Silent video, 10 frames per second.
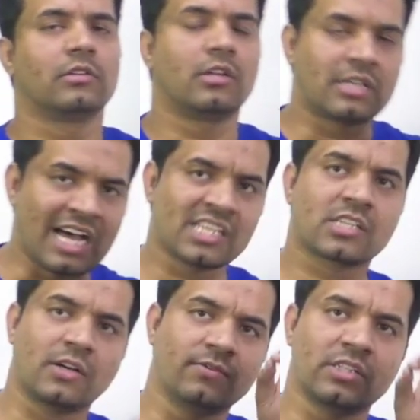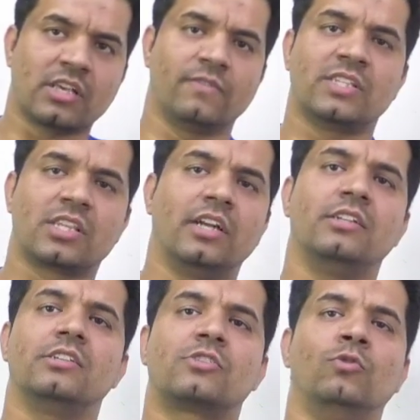The task of the service
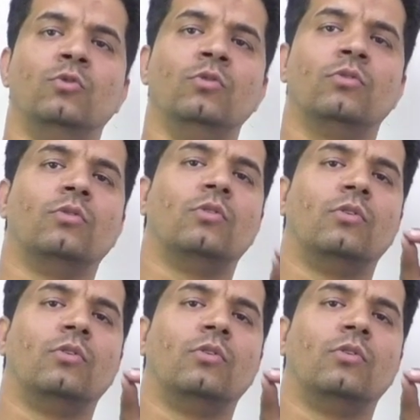thread is to